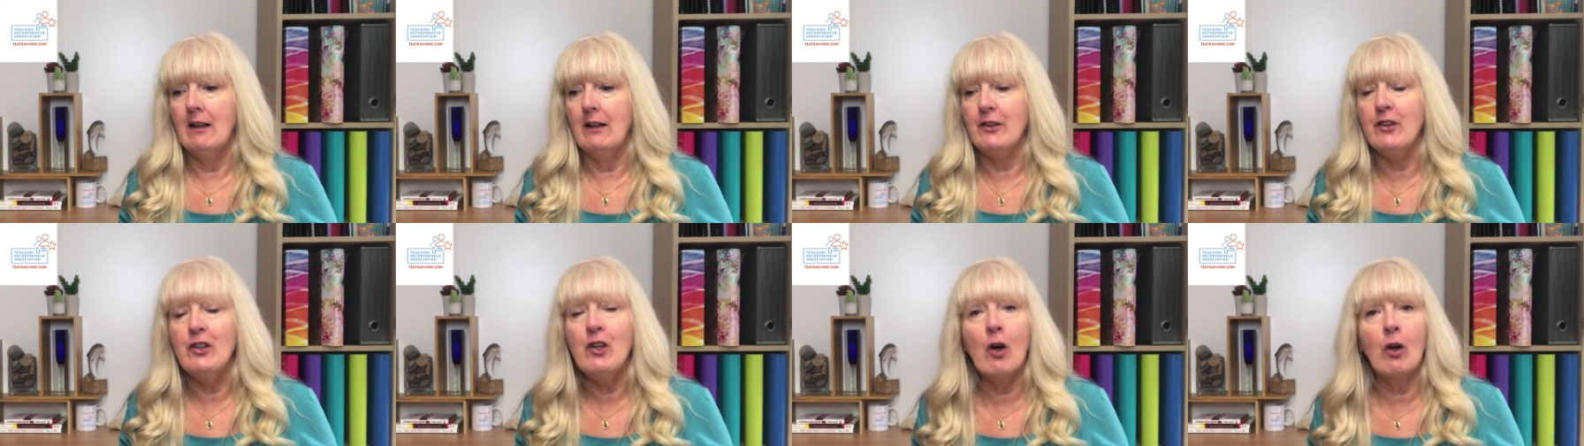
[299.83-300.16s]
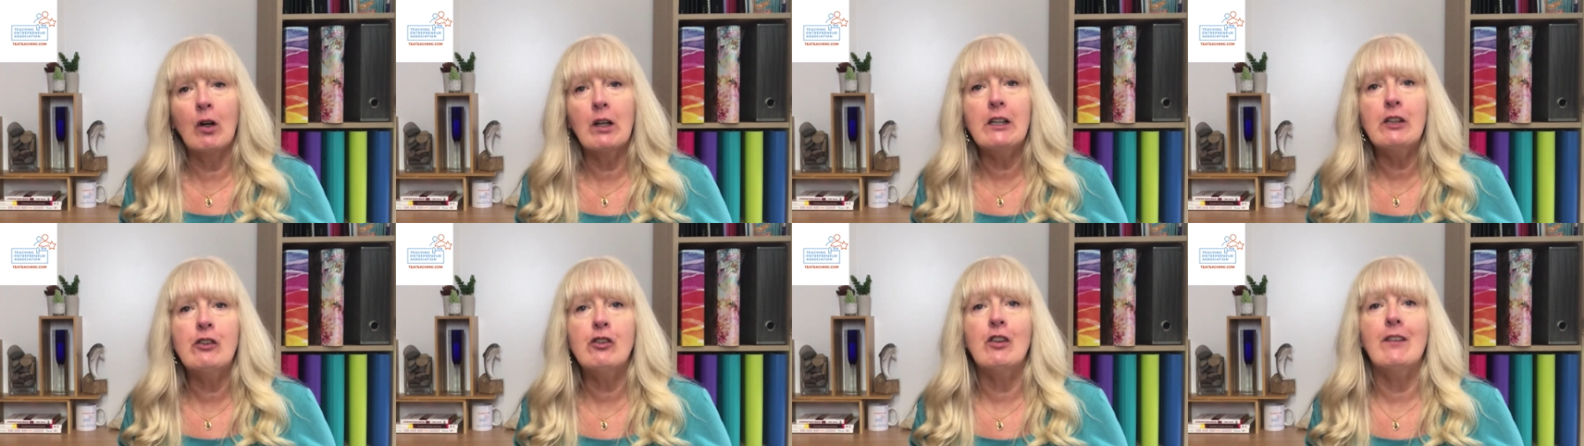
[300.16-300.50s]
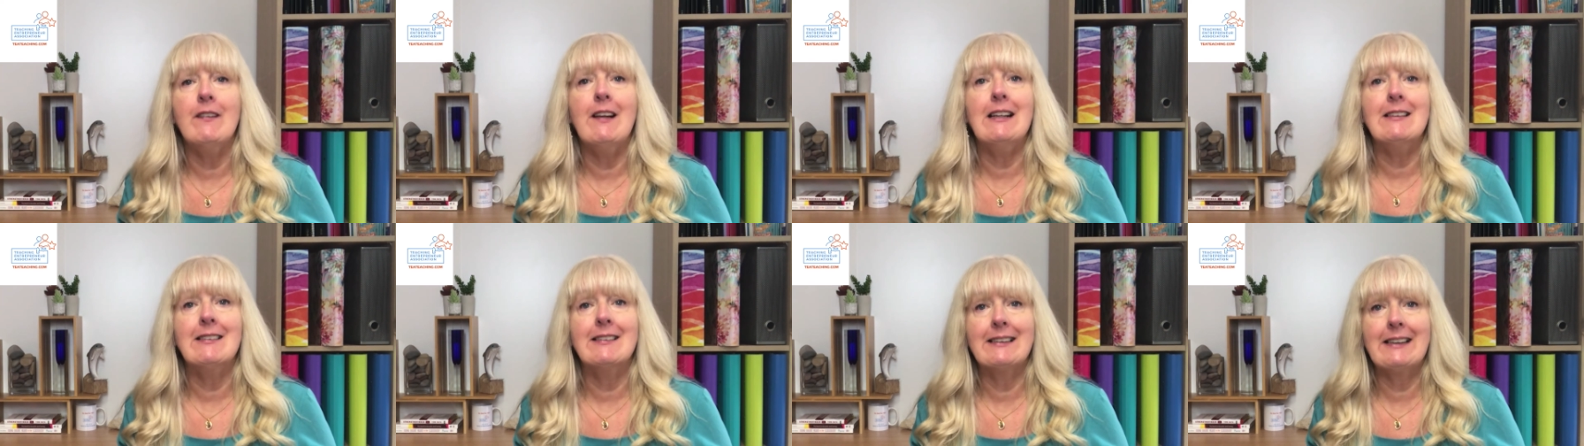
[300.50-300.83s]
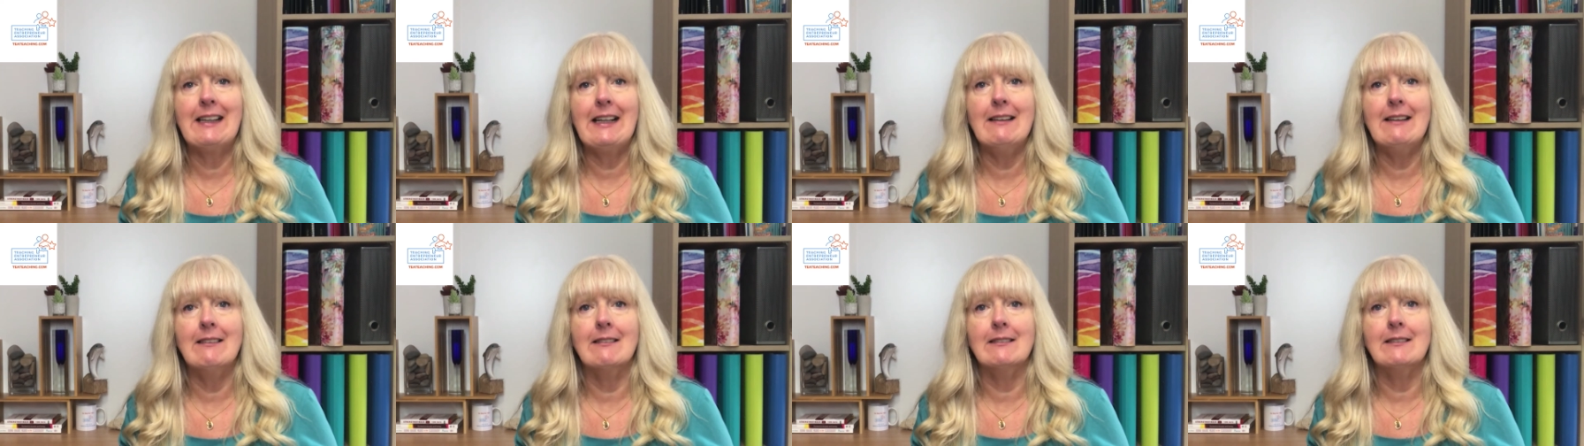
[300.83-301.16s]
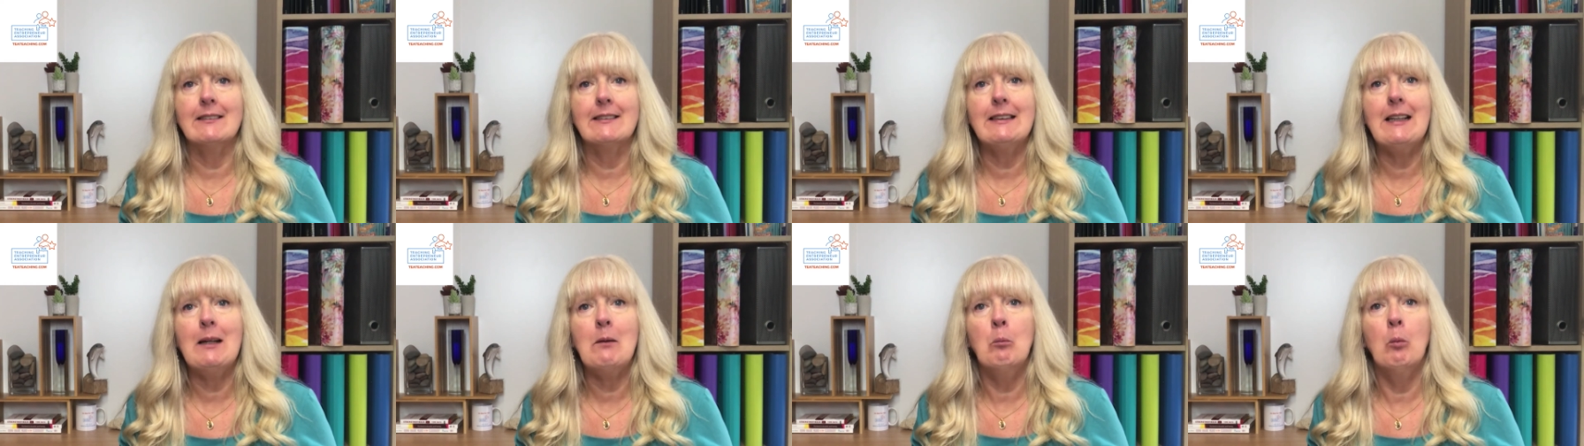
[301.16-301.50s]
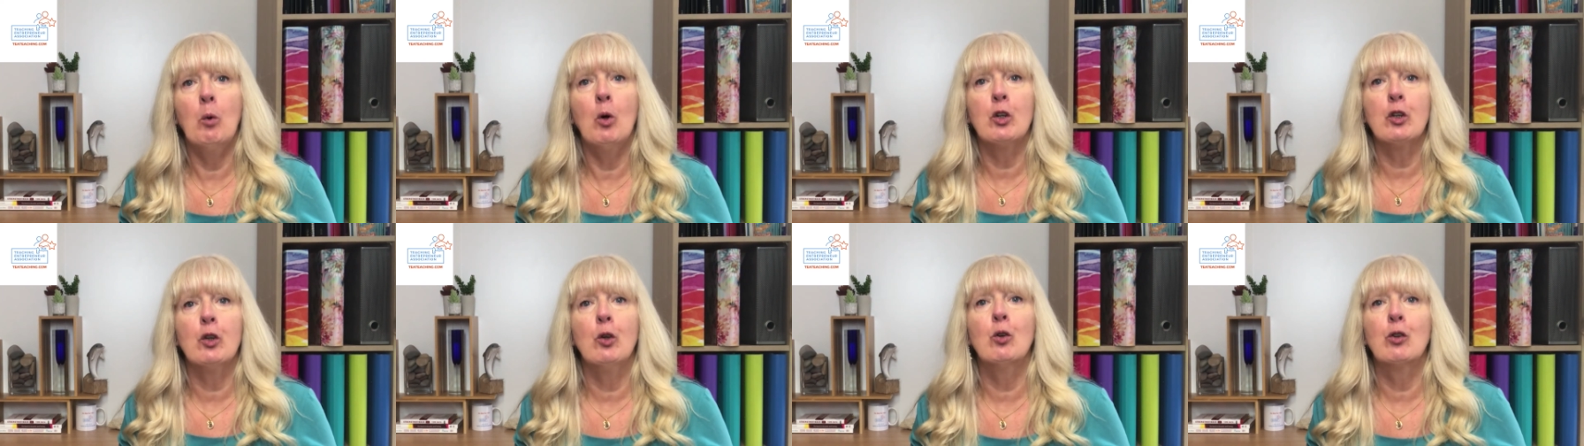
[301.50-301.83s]
knowledge and their skills in
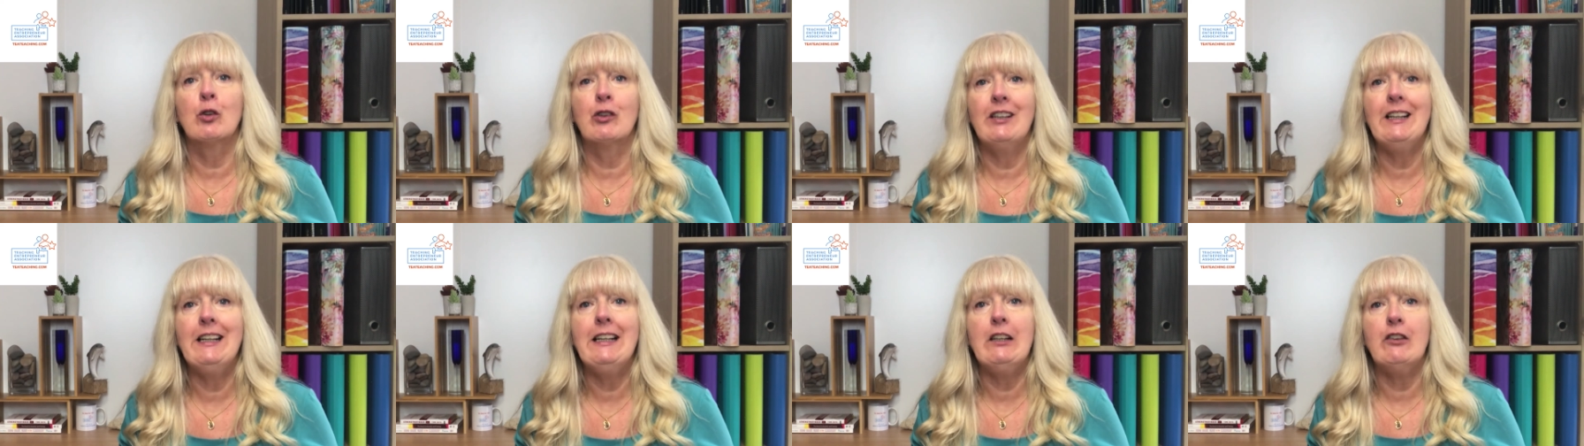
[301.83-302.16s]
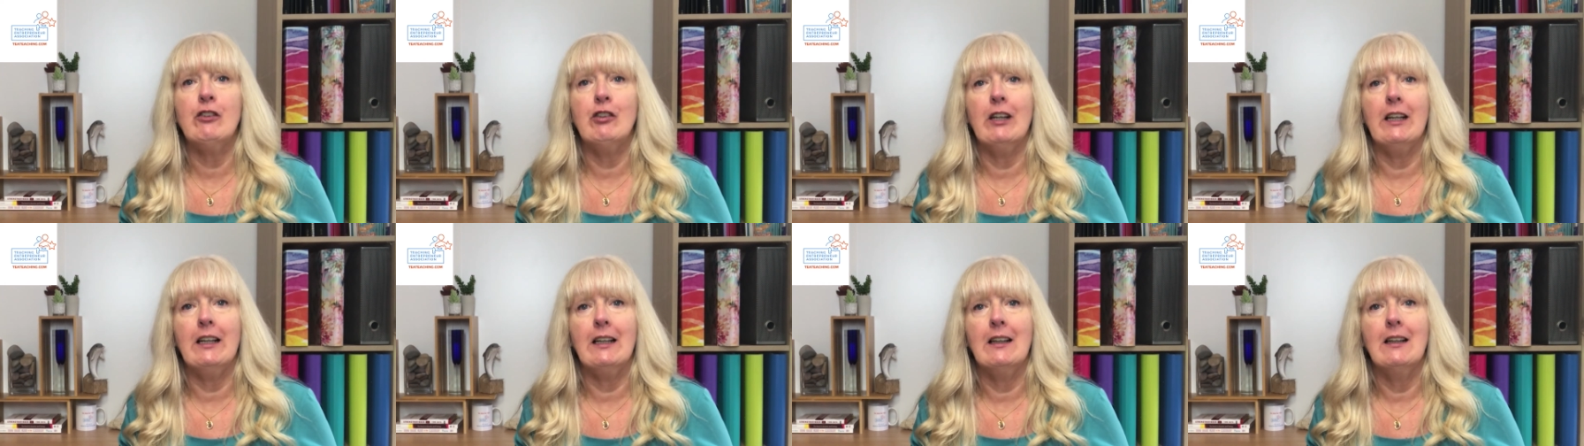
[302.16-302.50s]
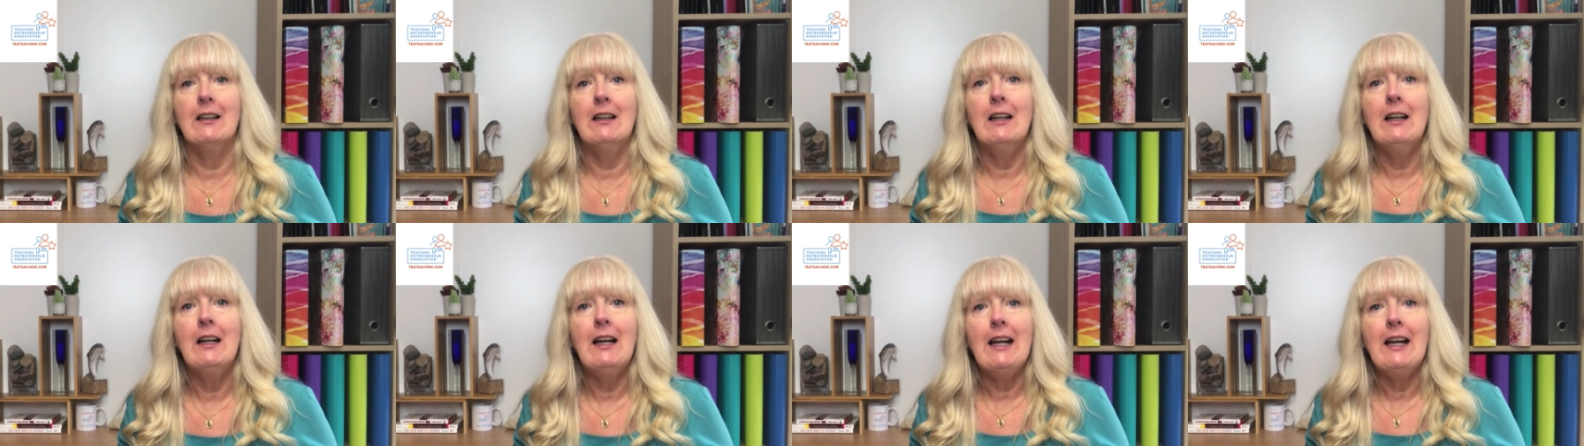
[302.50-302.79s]
what you're teaching.